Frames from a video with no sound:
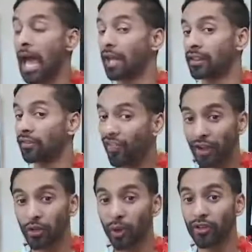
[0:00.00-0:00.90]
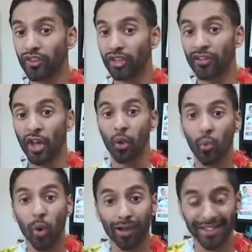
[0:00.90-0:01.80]
And the final question is,
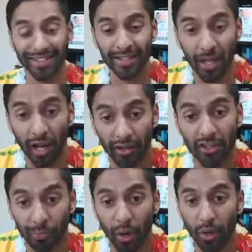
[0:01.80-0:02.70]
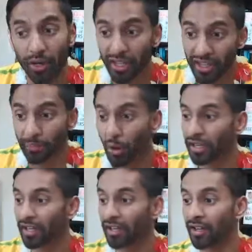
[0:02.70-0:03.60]
what is the largest bone in the
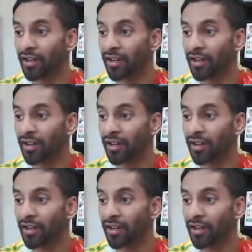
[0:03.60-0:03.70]
body?